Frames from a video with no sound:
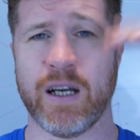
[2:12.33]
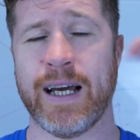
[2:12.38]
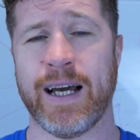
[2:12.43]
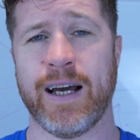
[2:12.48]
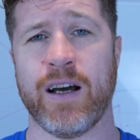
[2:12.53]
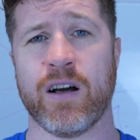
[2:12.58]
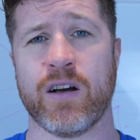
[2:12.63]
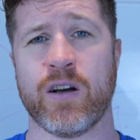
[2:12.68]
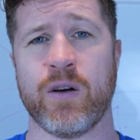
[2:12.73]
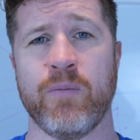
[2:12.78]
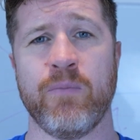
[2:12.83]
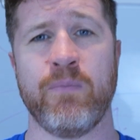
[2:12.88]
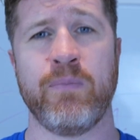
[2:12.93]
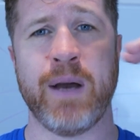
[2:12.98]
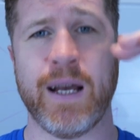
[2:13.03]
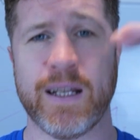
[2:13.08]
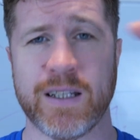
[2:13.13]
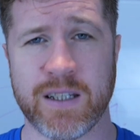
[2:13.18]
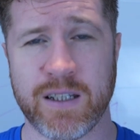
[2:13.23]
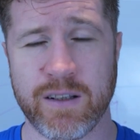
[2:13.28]
our
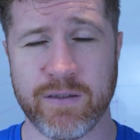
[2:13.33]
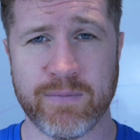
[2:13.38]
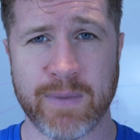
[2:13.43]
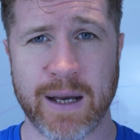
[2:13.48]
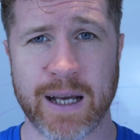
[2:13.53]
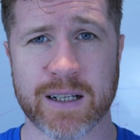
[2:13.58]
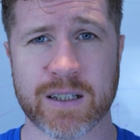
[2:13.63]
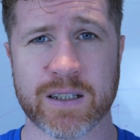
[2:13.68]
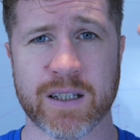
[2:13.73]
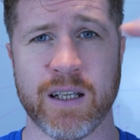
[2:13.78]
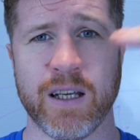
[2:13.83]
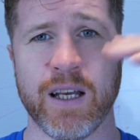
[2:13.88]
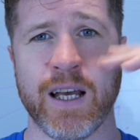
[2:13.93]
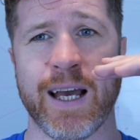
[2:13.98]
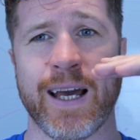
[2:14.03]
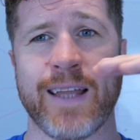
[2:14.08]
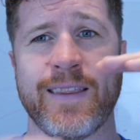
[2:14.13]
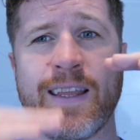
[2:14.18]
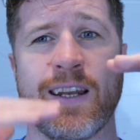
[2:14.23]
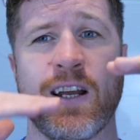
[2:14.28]
competitive max,
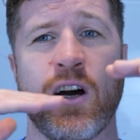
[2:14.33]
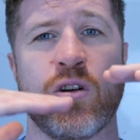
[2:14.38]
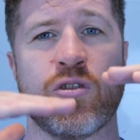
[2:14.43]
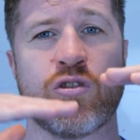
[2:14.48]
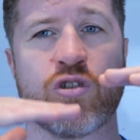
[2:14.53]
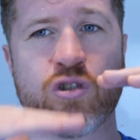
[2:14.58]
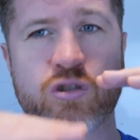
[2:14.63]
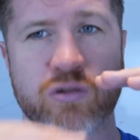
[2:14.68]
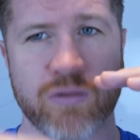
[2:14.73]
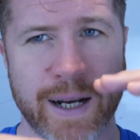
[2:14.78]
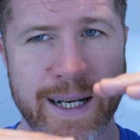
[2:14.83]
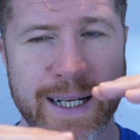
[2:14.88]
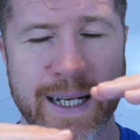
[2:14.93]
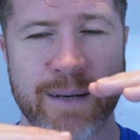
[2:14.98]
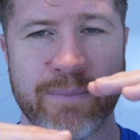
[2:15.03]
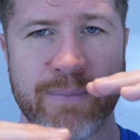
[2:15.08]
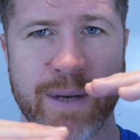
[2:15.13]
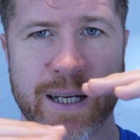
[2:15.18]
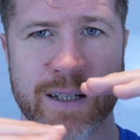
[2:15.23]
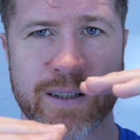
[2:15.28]
and then our
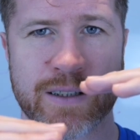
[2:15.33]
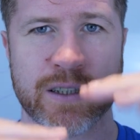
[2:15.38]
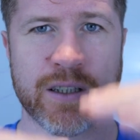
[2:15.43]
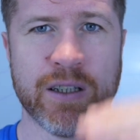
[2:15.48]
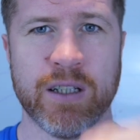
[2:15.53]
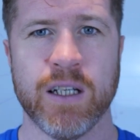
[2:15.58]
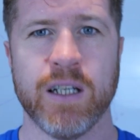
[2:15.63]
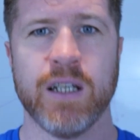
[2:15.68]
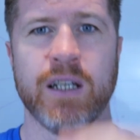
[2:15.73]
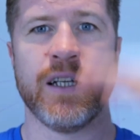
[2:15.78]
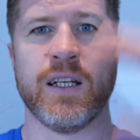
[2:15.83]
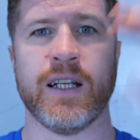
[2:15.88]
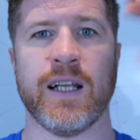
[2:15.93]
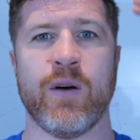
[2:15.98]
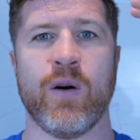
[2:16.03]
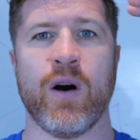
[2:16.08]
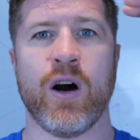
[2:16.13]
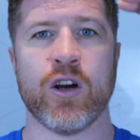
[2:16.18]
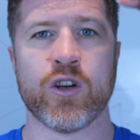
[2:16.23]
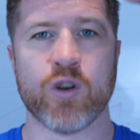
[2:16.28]
training max.
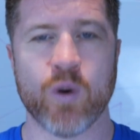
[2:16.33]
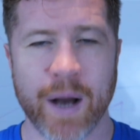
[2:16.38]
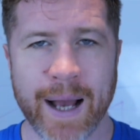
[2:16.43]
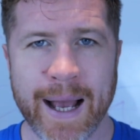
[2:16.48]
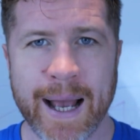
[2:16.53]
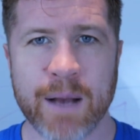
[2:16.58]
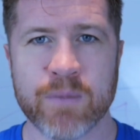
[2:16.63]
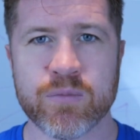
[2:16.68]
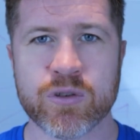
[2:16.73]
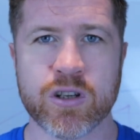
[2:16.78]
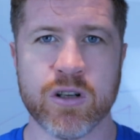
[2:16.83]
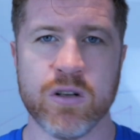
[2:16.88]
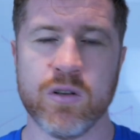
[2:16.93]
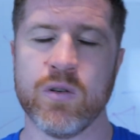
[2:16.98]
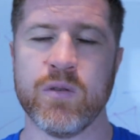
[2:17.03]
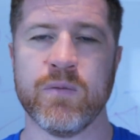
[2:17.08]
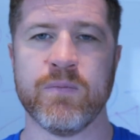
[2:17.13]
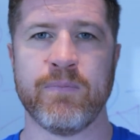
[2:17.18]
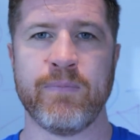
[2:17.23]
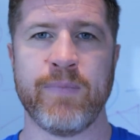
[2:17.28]
Now, your
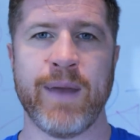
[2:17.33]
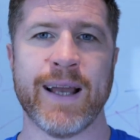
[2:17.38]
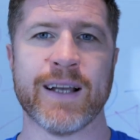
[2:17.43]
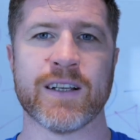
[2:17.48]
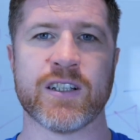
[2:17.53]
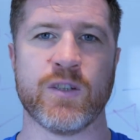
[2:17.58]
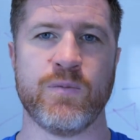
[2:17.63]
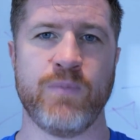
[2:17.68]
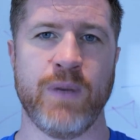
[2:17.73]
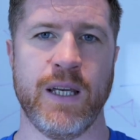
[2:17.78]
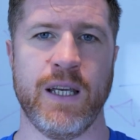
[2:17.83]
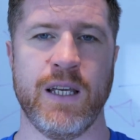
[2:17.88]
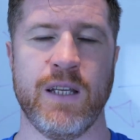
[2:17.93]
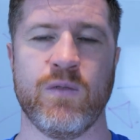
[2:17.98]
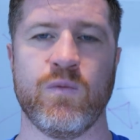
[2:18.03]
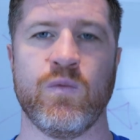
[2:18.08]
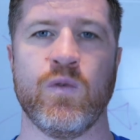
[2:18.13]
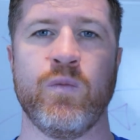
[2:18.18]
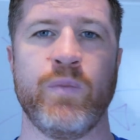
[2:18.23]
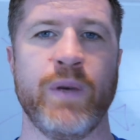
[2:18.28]
absolute max speed
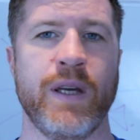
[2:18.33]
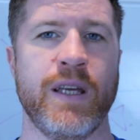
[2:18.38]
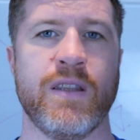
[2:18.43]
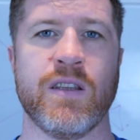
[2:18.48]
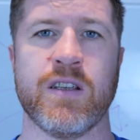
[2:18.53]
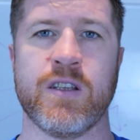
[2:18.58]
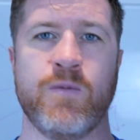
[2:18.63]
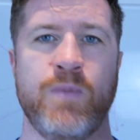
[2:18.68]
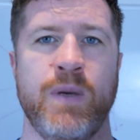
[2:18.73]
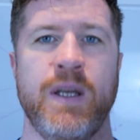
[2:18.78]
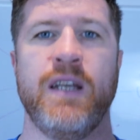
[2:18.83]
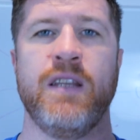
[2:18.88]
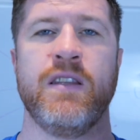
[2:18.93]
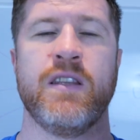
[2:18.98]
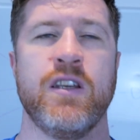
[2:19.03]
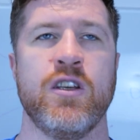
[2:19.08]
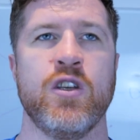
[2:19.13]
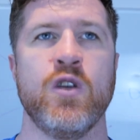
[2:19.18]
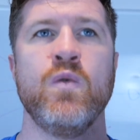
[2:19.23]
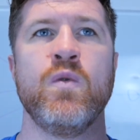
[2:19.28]
will be the speed
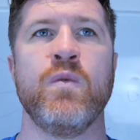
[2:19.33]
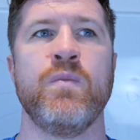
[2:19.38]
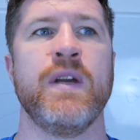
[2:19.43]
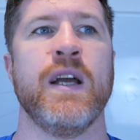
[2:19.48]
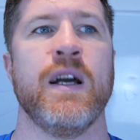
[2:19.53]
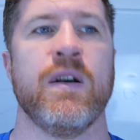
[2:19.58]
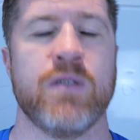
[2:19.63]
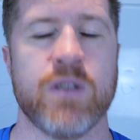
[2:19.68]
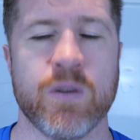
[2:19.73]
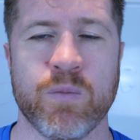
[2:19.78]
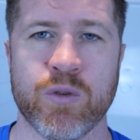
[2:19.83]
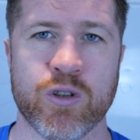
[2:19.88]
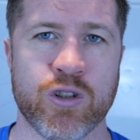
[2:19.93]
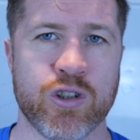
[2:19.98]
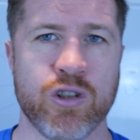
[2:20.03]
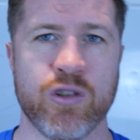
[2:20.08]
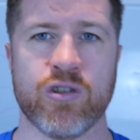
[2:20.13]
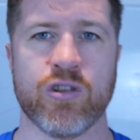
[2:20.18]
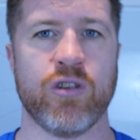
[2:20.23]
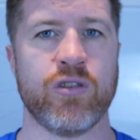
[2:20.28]
that you will be able to
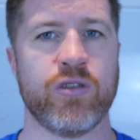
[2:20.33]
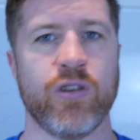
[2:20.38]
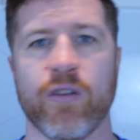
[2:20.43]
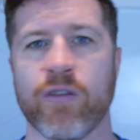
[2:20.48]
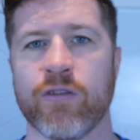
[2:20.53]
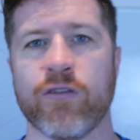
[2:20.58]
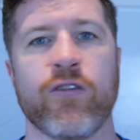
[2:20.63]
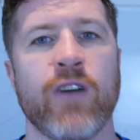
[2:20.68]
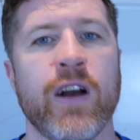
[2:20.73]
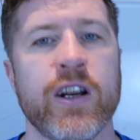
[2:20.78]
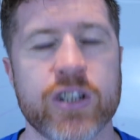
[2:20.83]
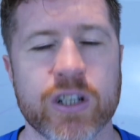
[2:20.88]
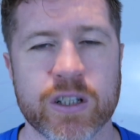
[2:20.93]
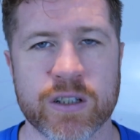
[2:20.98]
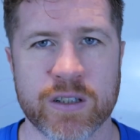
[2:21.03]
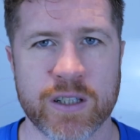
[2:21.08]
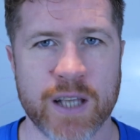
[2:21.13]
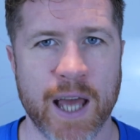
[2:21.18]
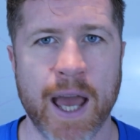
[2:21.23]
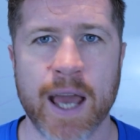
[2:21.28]
produce on your
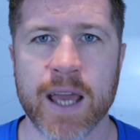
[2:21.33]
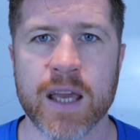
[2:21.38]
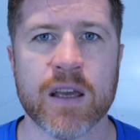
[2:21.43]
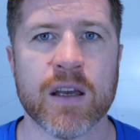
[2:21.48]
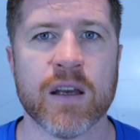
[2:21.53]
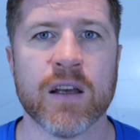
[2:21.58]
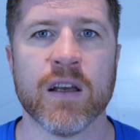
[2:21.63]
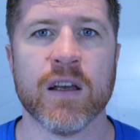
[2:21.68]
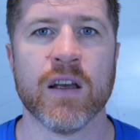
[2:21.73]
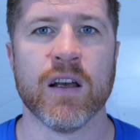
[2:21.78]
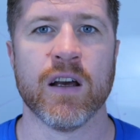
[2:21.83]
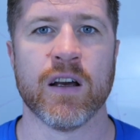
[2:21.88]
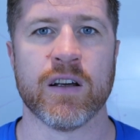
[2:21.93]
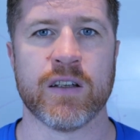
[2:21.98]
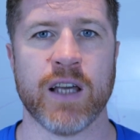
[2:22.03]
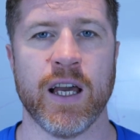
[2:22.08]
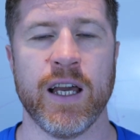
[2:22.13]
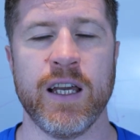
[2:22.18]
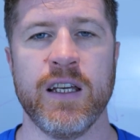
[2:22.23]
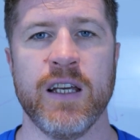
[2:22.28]
freshest day,
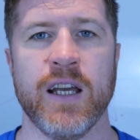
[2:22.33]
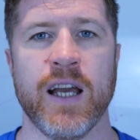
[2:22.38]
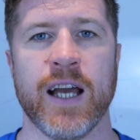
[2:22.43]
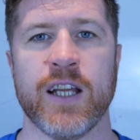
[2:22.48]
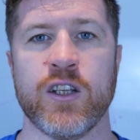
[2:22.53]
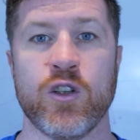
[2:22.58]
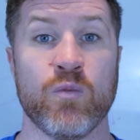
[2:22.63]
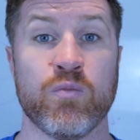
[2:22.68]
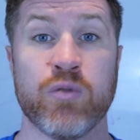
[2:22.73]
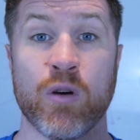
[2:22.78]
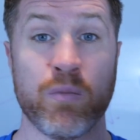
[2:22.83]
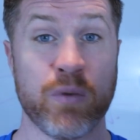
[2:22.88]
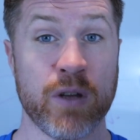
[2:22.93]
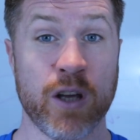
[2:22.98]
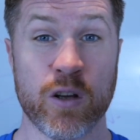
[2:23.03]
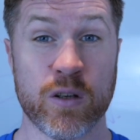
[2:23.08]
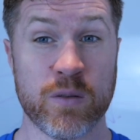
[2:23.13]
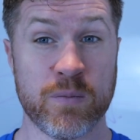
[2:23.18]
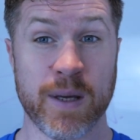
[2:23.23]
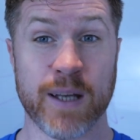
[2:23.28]
okay? And you'll probably
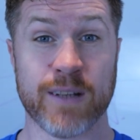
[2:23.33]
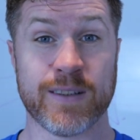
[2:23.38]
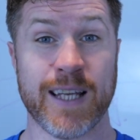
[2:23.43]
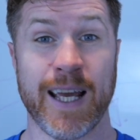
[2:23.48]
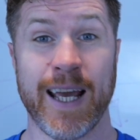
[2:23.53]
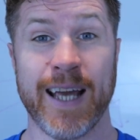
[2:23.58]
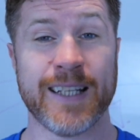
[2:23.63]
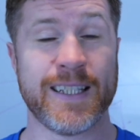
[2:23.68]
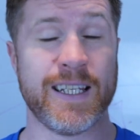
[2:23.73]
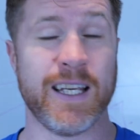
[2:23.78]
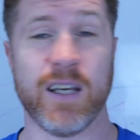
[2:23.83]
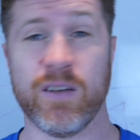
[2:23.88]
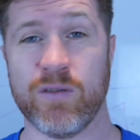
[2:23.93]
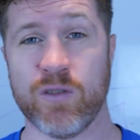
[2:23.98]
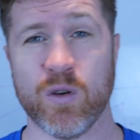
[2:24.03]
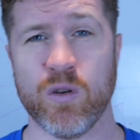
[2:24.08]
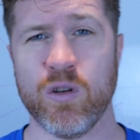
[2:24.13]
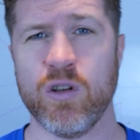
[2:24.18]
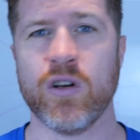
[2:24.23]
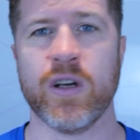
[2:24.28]
only be able to hit it if
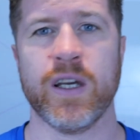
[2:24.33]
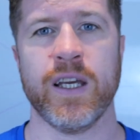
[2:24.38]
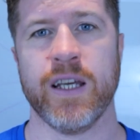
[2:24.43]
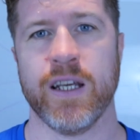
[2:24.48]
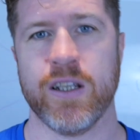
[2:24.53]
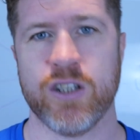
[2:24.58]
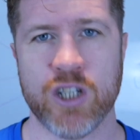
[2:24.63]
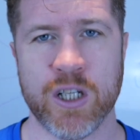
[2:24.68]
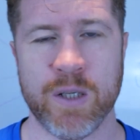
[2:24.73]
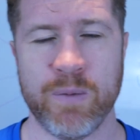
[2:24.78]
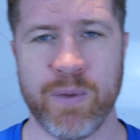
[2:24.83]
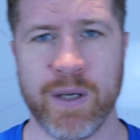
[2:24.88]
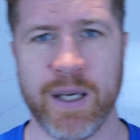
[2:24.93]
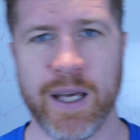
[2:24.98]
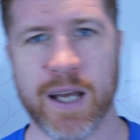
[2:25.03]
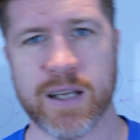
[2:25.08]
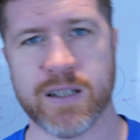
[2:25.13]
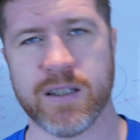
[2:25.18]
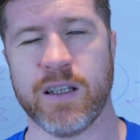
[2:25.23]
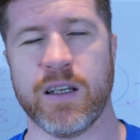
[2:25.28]
you're looking at
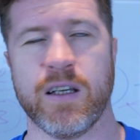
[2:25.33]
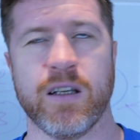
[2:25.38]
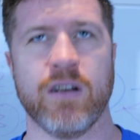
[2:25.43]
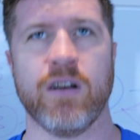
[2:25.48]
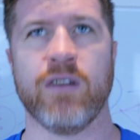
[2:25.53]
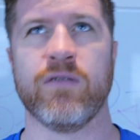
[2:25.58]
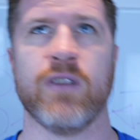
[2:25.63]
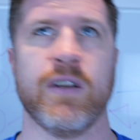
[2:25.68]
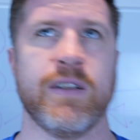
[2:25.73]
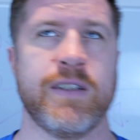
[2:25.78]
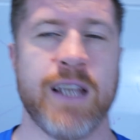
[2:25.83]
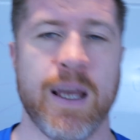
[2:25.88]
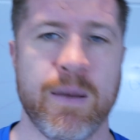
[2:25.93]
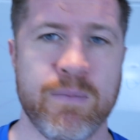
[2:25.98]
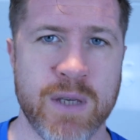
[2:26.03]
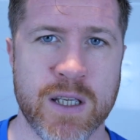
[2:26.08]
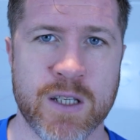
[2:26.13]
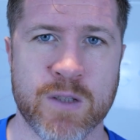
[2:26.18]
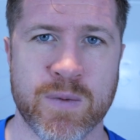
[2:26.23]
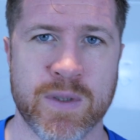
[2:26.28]
GPS thinking I've run 10
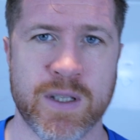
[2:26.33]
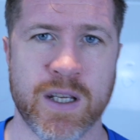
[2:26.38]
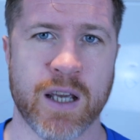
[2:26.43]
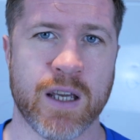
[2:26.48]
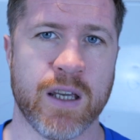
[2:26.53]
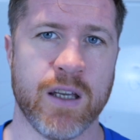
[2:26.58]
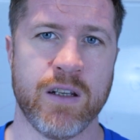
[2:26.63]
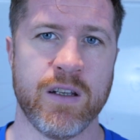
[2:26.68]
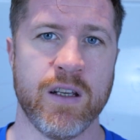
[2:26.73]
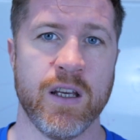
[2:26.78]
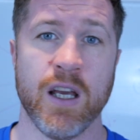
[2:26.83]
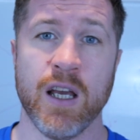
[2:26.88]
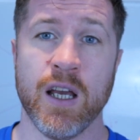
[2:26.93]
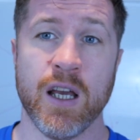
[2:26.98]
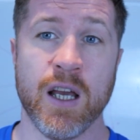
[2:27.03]
meters per second,